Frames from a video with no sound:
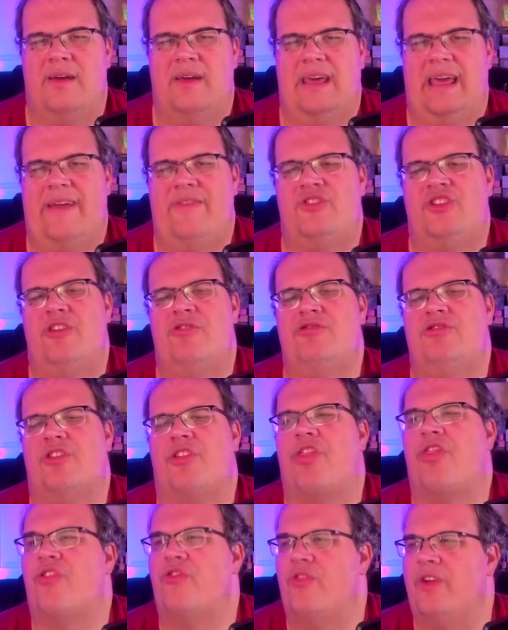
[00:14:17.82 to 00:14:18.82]
if she was a
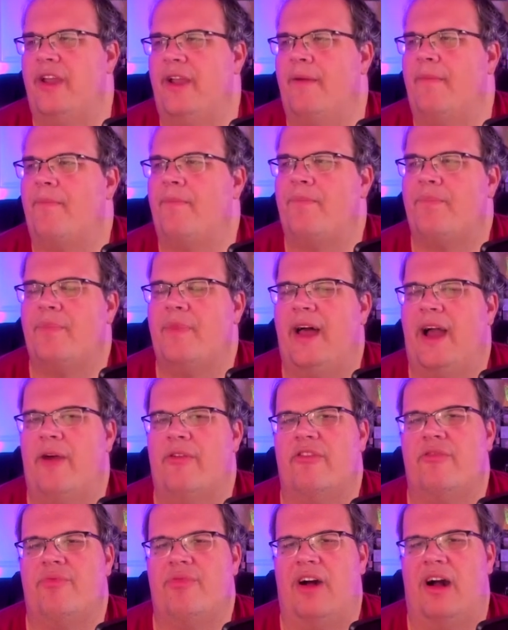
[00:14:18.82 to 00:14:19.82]
3, I would
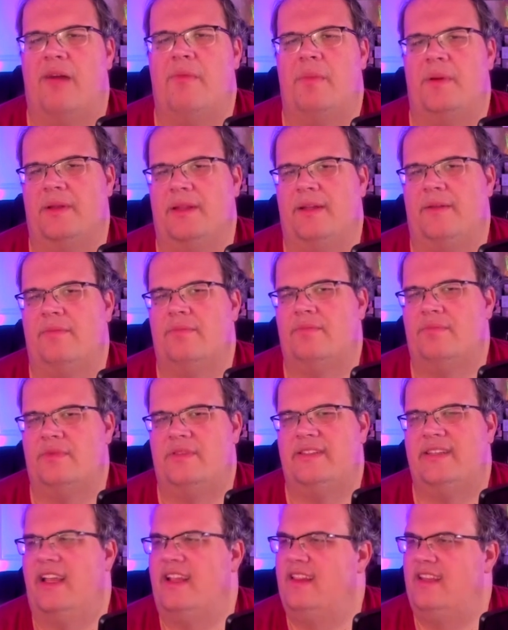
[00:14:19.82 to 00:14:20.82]
have probably
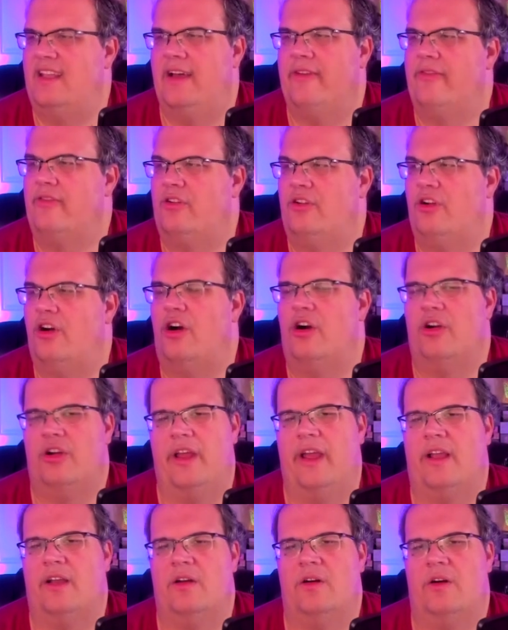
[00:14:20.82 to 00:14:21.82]
say
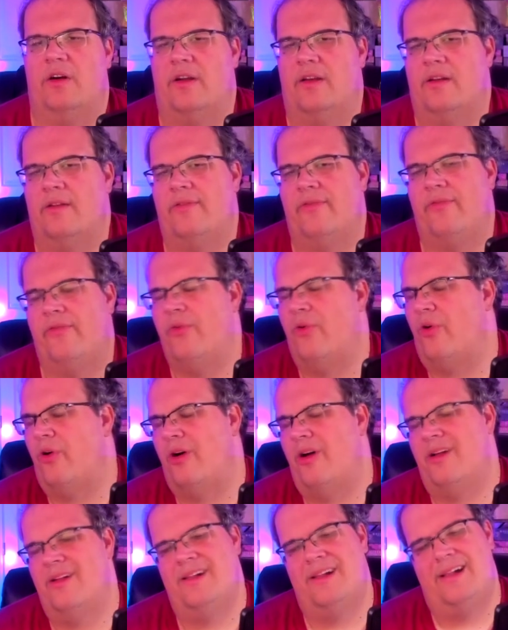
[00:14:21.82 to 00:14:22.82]
okay card.
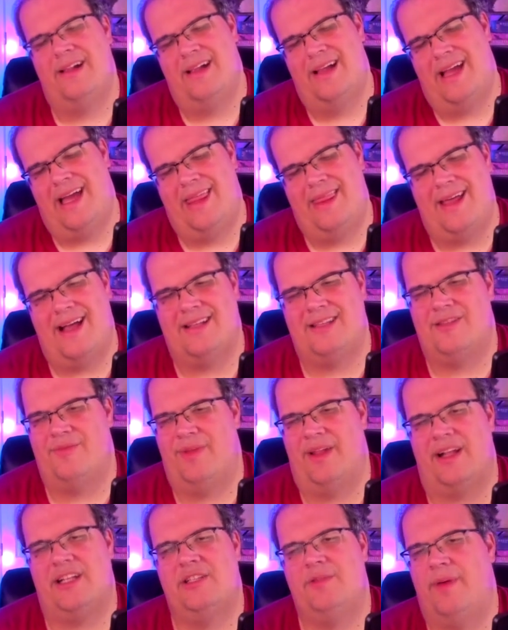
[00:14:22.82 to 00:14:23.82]
4, that's a
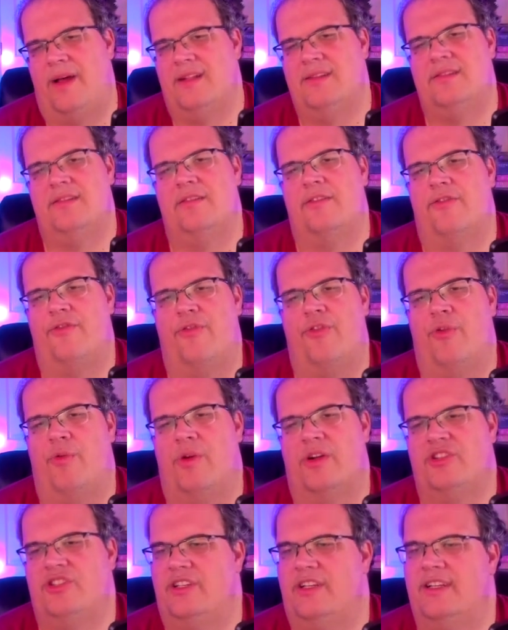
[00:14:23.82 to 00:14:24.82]
bit expensive for
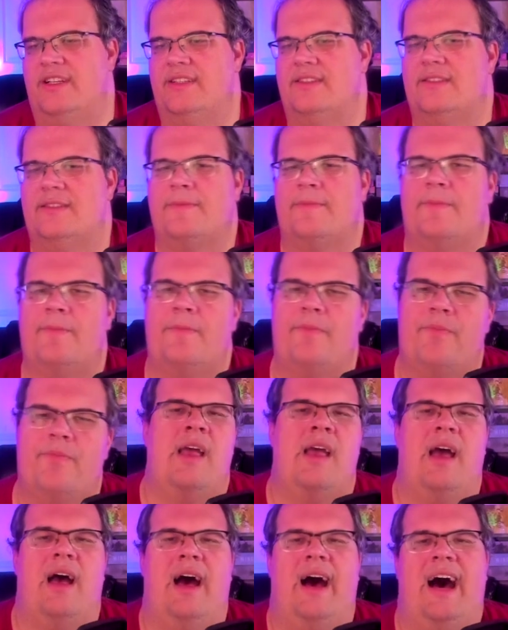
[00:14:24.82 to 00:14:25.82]
what she is.
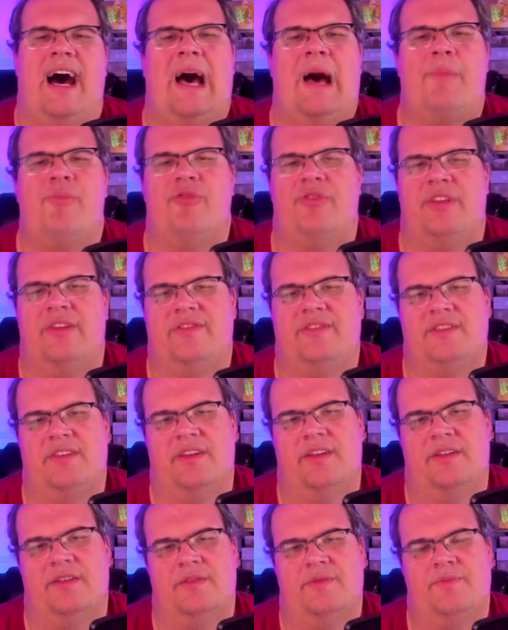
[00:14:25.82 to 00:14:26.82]
Operative
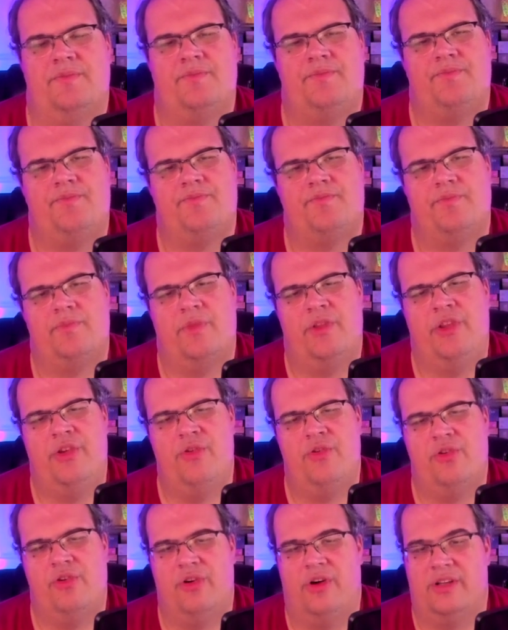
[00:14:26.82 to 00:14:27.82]
skill.
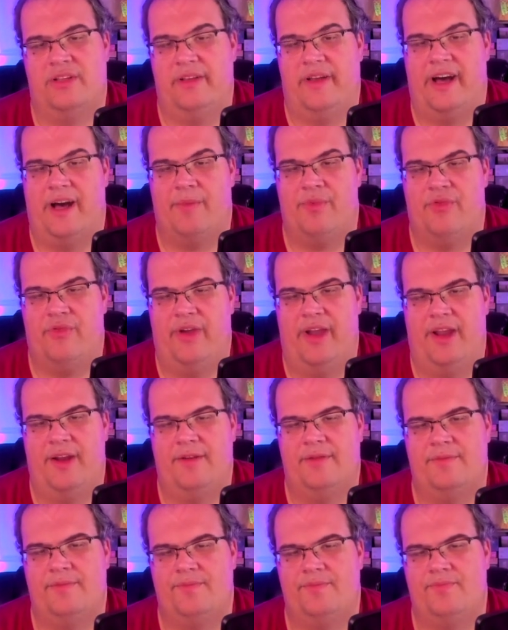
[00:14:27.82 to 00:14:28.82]
2 cost upgrade.
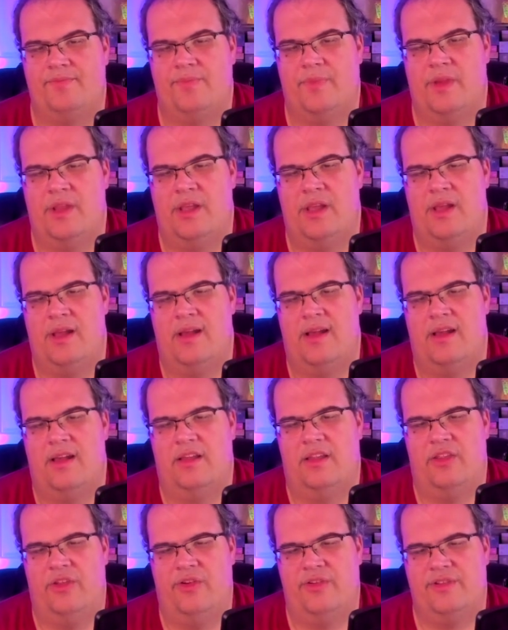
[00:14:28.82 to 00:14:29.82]

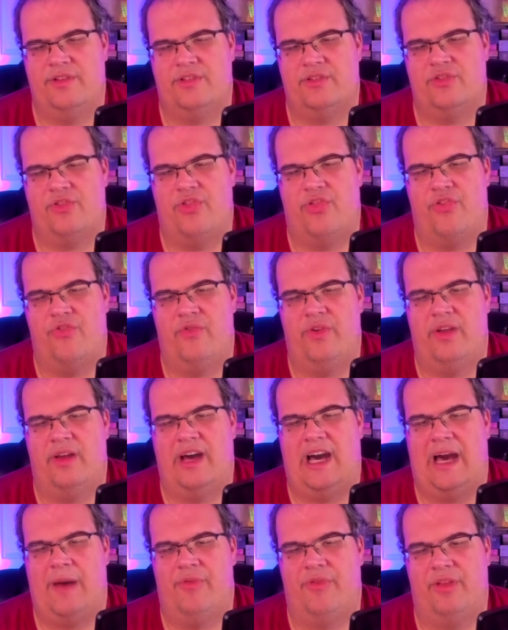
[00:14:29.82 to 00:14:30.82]
Uses 3
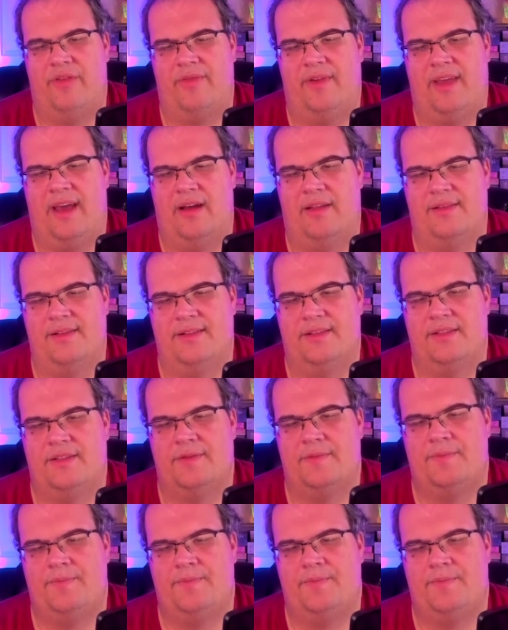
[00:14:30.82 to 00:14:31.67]
operative counters.